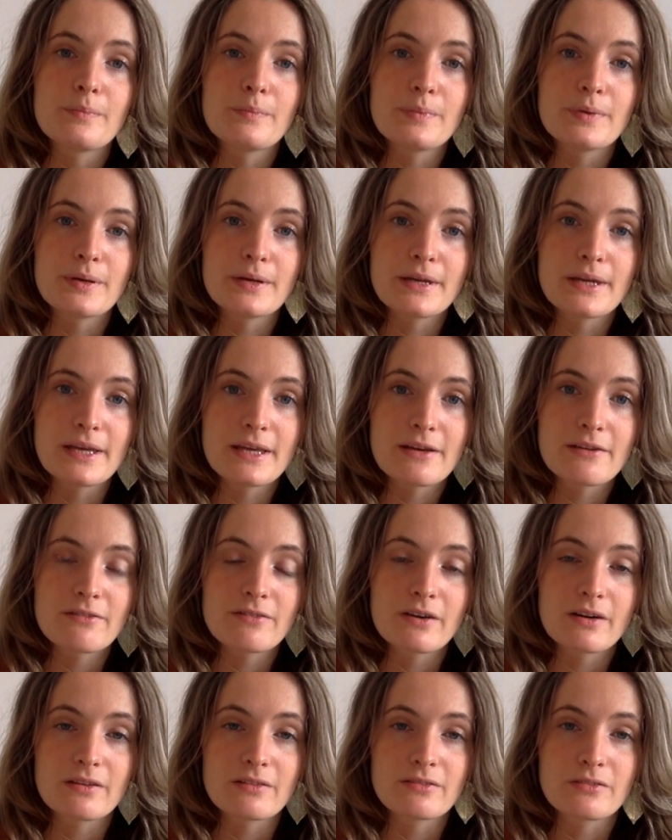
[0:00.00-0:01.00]
beneath
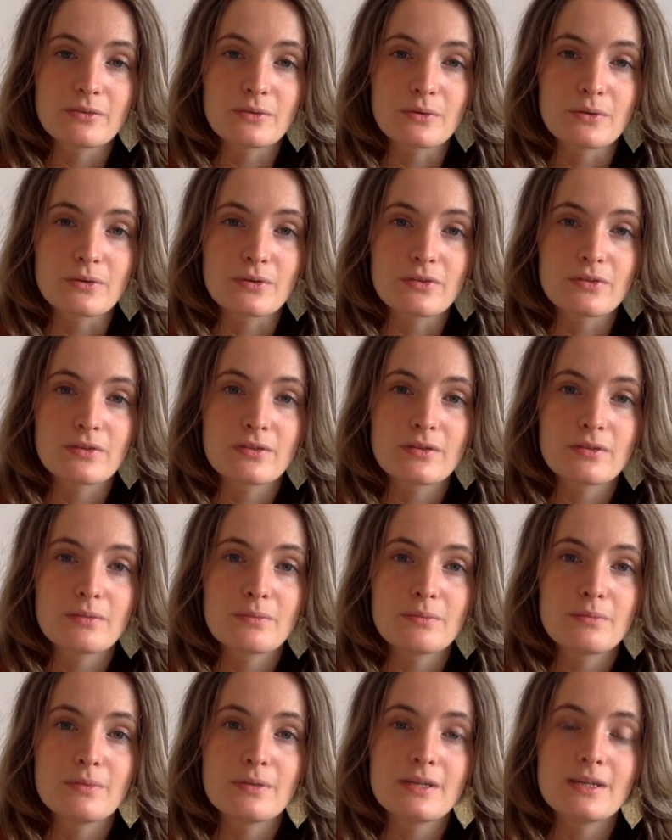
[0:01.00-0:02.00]
our thoughts,
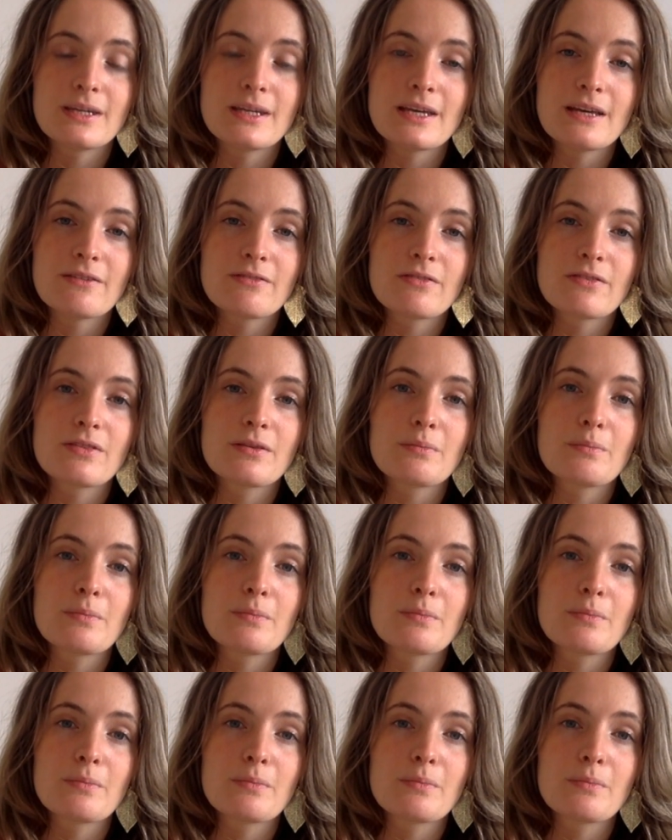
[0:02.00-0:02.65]
beneath the